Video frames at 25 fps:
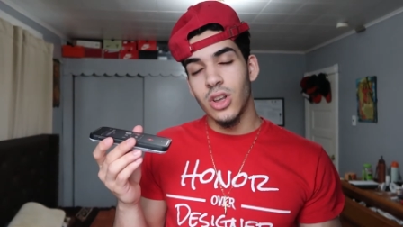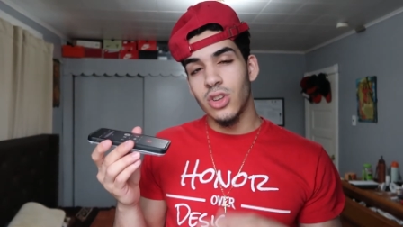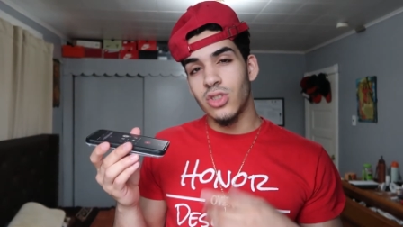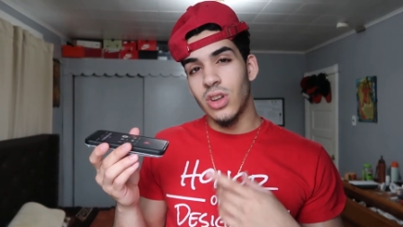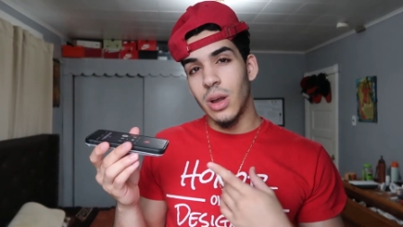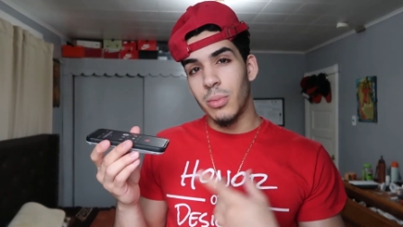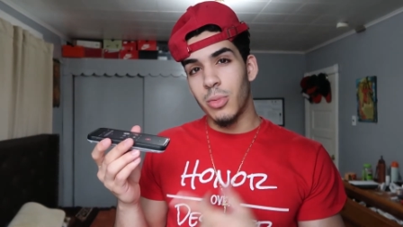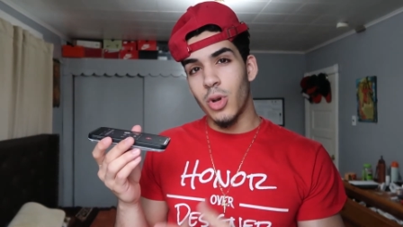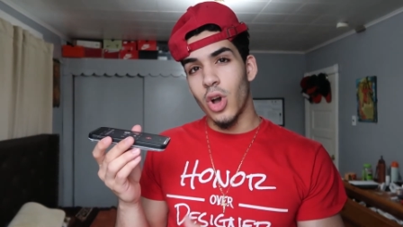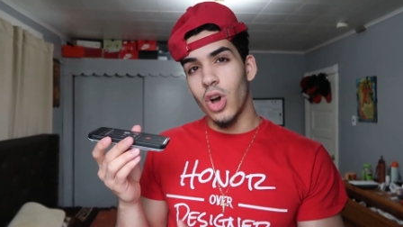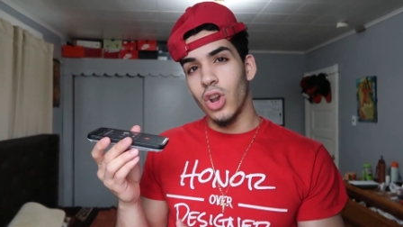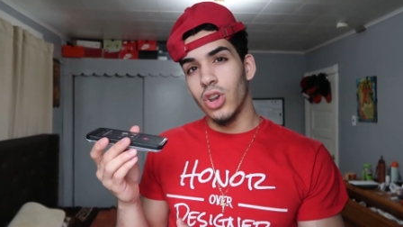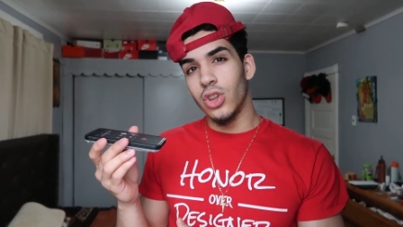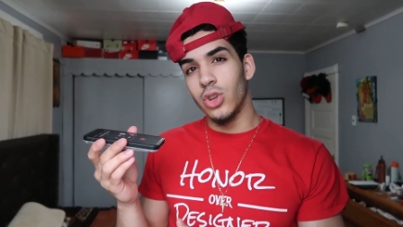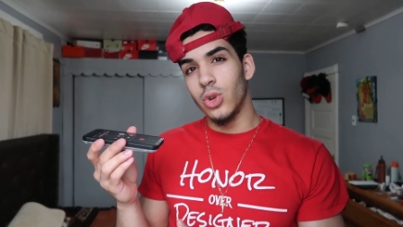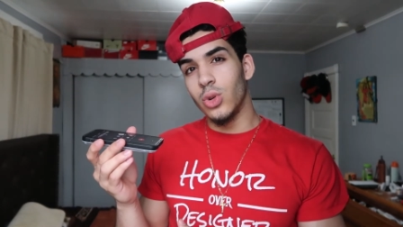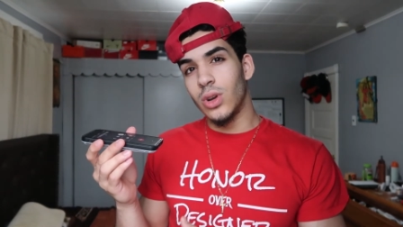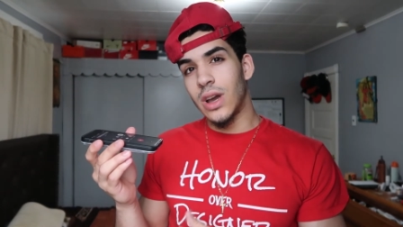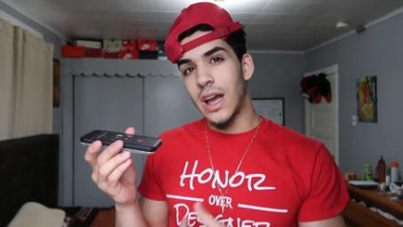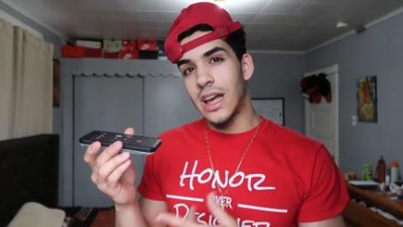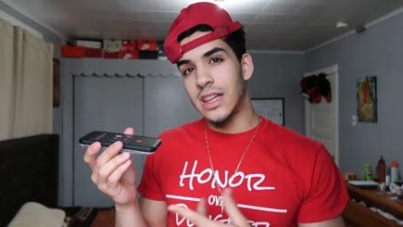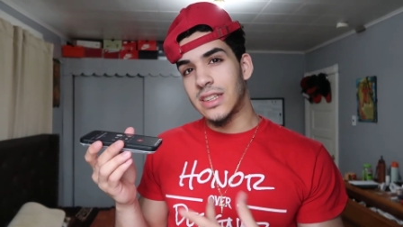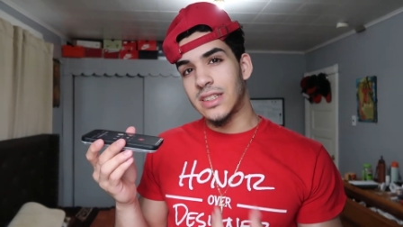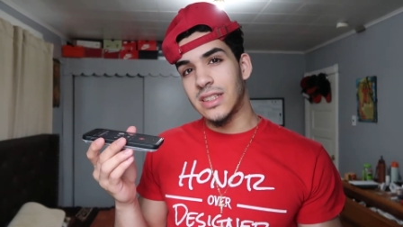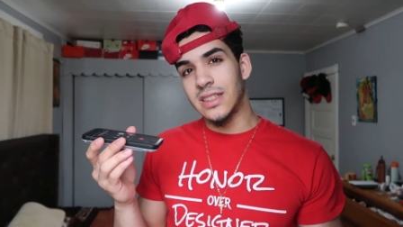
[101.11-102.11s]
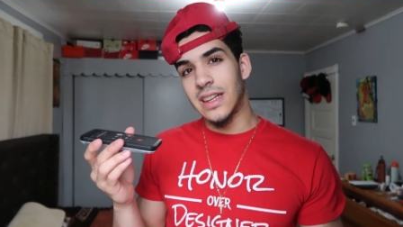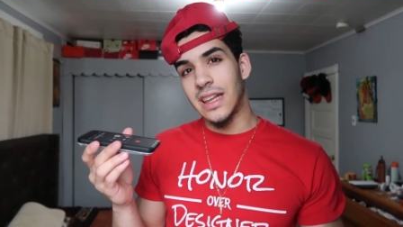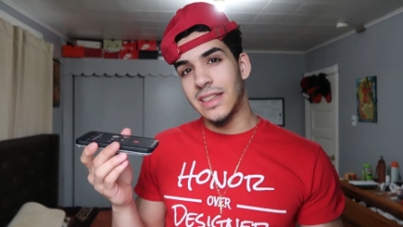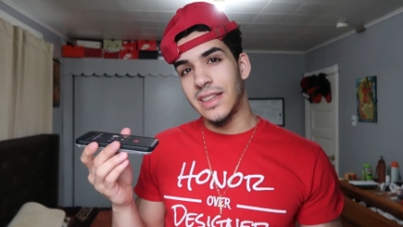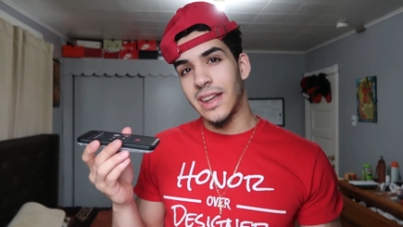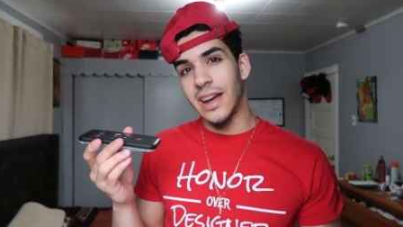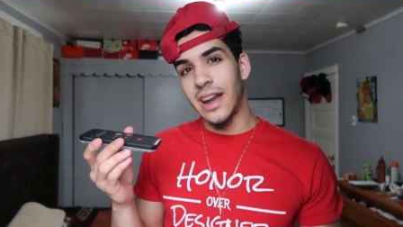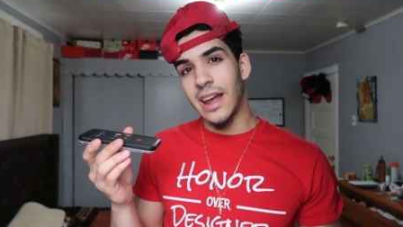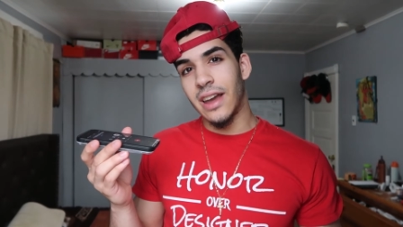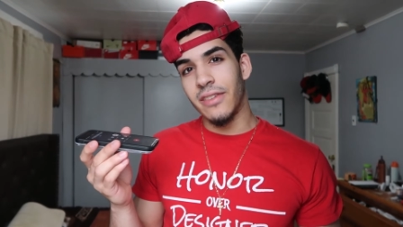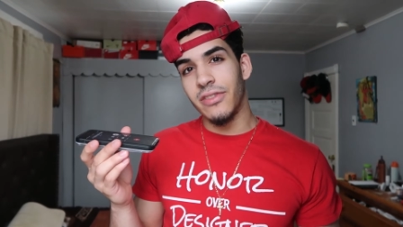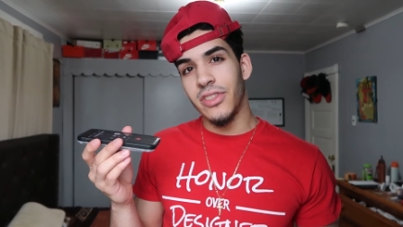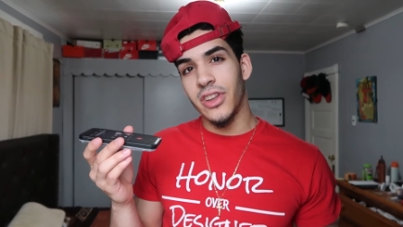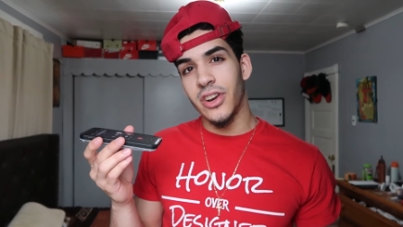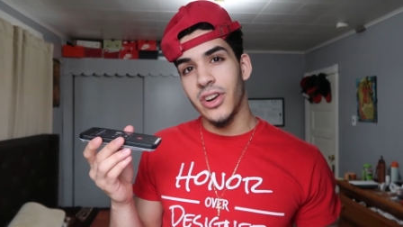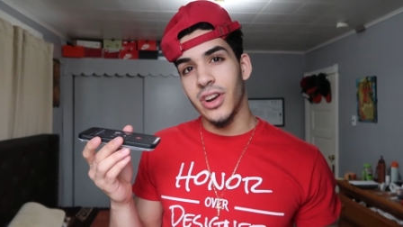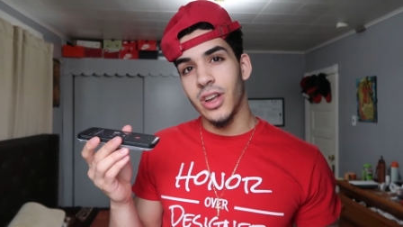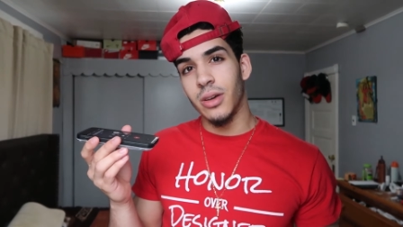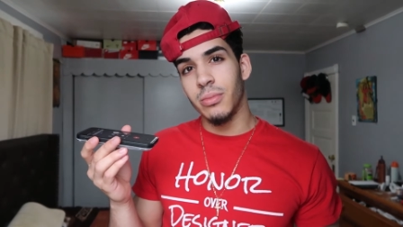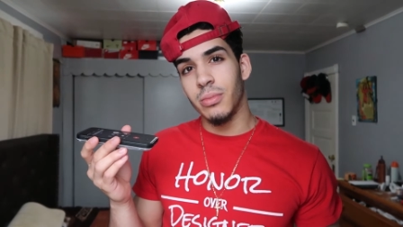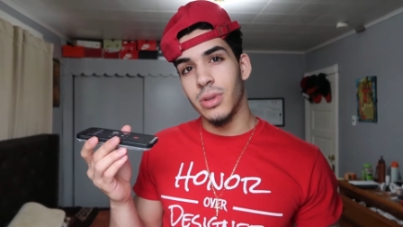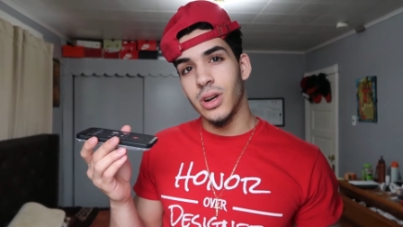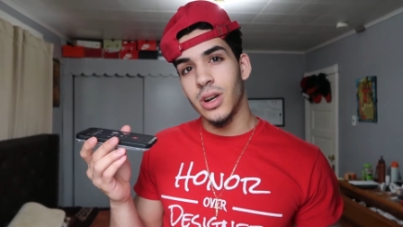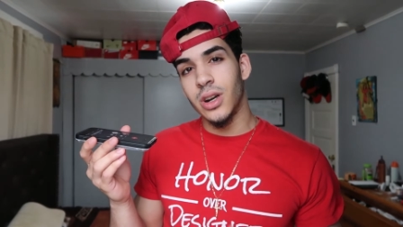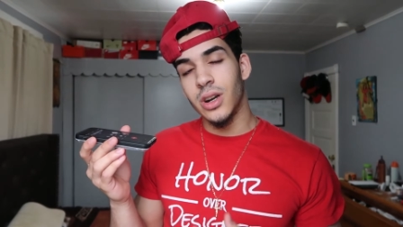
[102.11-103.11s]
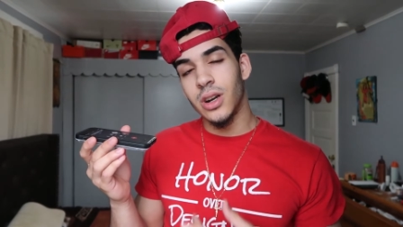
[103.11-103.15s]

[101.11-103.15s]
So I'm calling you guys because I didn't have their number.